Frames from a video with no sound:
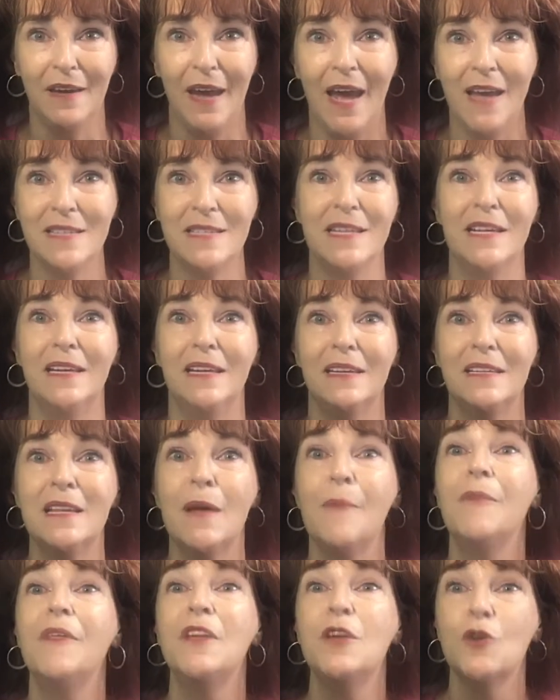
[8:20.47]
as in
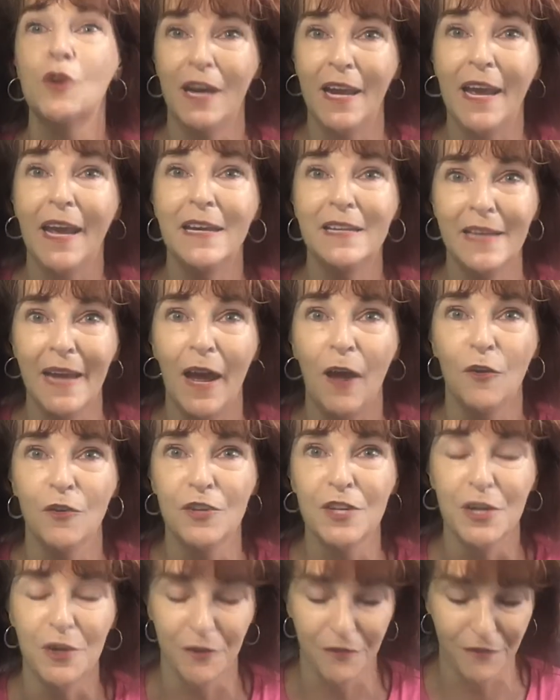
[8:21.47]
something you could hand down
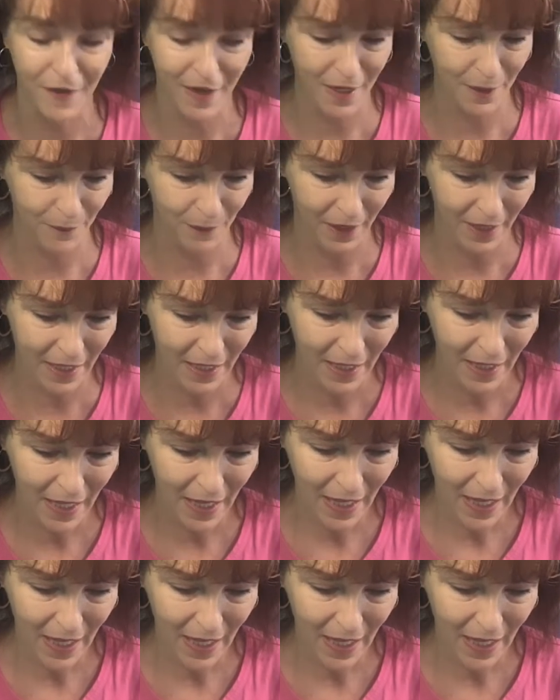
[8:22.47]
to your family.